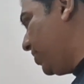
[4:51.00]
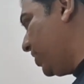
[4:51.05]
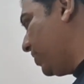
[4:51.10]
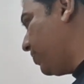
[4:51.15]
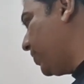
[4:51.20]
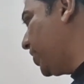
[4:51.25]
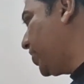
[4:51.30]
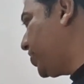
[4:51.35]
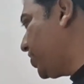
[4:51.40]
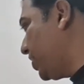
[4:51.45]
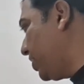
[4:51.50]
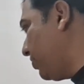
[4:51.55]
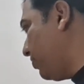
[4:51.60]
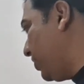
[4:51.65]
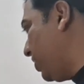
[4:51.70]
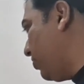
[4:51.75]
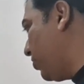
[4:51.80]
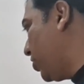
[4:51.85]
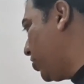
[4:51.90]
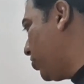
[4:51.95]
this function
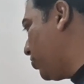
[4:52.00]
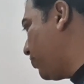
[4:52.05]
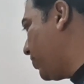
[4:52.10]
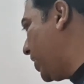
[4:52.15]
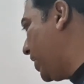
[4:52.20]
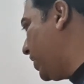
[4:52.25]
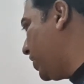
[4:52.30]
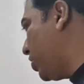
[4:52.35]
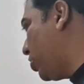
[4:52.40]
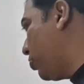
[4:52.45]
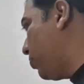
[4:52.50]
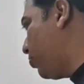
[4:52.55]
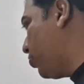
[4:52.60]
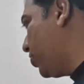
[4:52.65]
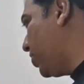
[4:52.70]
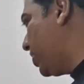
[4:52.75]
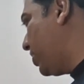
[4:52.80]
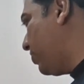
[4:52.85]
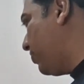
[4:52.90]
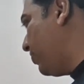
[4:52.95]
we want to find the
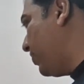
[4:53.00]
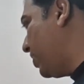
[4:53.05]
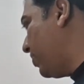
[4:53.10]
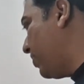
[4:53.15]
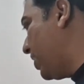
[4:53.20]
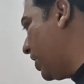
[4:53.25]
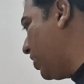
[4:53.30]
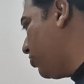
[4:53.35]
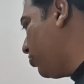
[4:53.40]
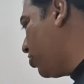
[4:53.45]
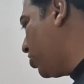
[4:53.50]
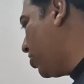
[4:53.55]
output, the value